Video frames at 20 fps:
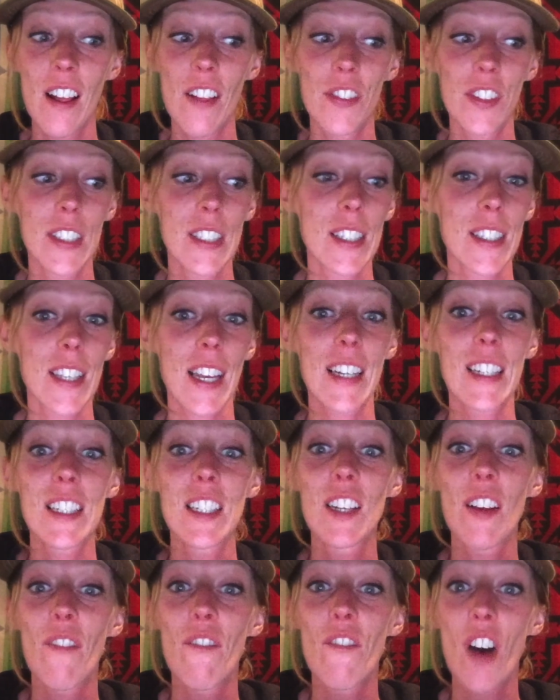This is like
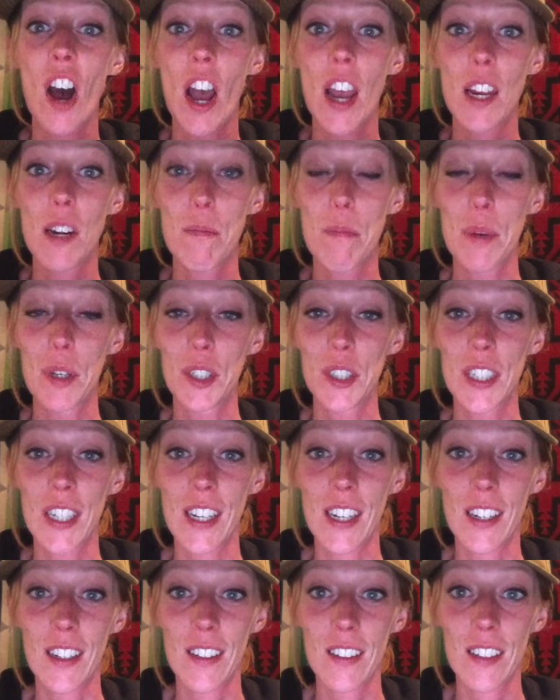divine
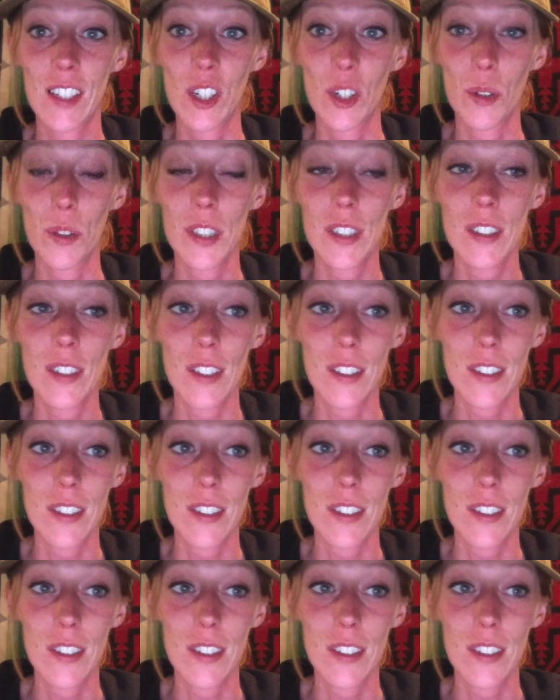building. You know, this is a